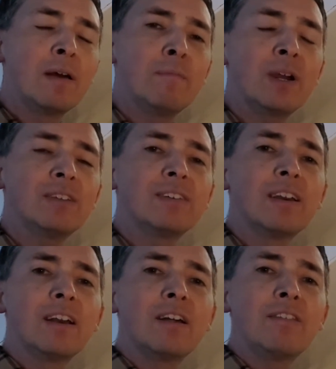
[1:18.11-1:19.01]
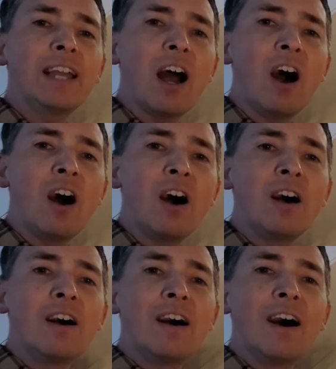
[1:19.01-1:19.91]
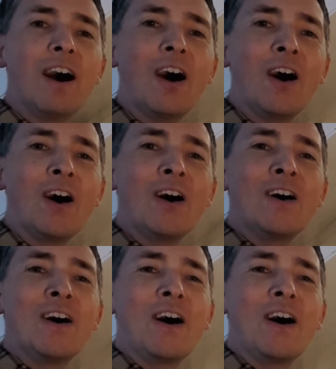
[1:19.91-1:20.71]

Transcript: but the R, R,